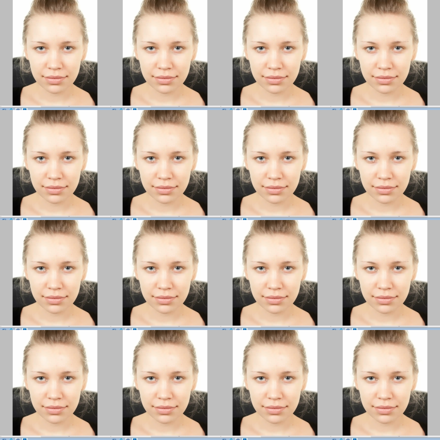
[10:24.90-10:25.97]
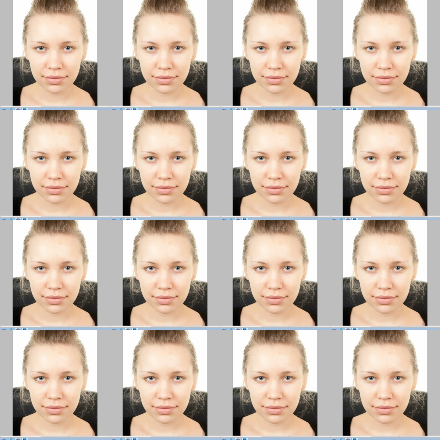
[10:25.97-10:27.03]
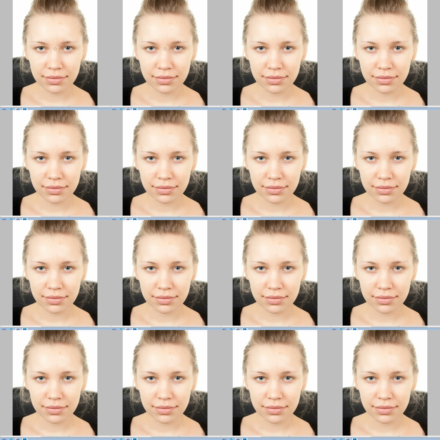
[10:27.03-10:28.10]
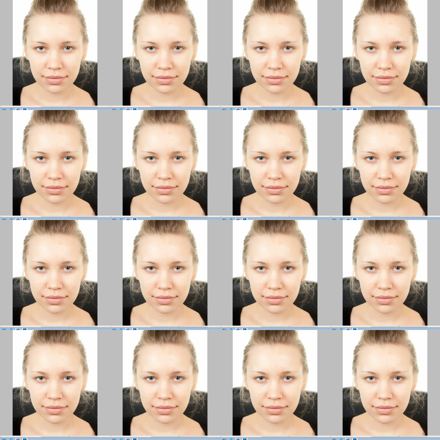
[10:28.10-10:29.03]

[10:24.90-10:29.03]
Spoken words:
(no one is talking)